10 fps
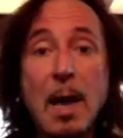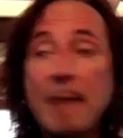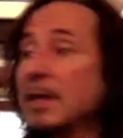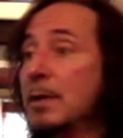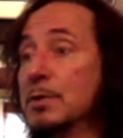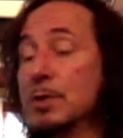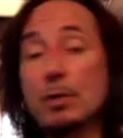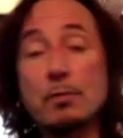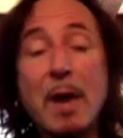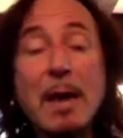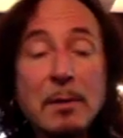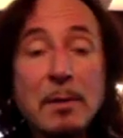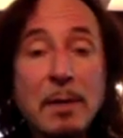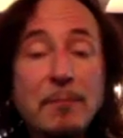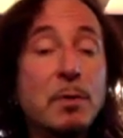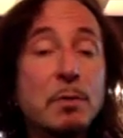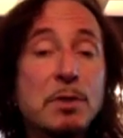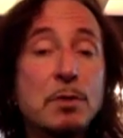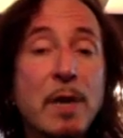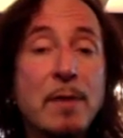I think it was a good record. I thought it was a
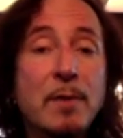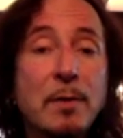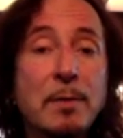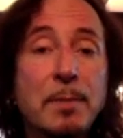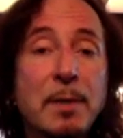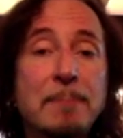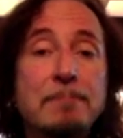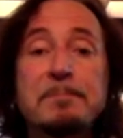great record, but